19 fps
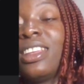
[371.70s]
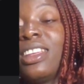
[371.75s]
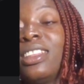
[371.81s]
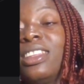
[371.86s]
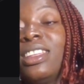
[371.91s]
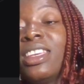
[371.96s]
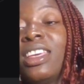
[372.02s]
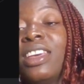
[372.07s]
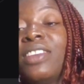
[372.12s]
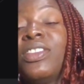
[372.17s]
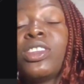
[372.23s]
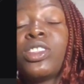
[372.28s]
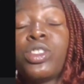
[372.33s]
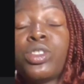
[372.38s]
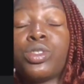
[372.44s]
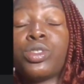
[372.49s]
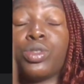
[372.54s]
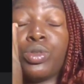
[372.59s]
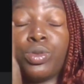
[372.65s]
They gave
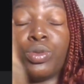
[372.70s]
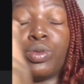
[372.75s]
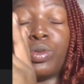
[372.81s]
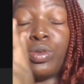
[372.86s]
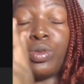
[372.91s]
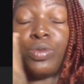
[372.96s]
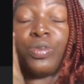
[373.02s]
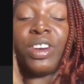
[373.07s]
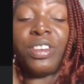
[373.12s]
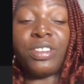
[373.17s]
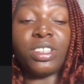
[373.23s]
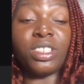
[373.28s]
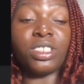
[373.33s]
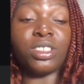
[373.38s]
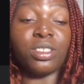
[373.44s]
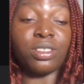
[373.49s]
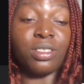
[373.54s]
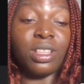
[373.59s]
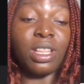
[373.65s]
us two
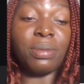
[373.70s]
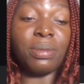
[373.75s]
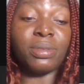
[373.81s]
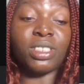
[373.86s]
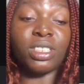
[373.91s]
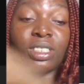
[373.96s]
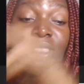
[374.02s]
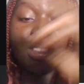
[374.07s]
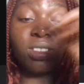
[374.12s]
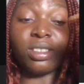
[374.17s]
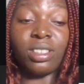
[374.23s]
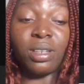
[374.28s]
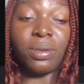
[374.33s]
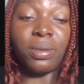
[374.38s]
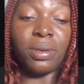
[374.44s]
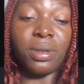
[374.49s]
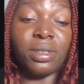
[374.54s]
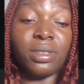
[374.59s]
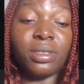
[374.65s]
variations. Let me check the other
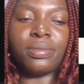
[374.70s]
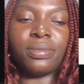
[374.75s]
one.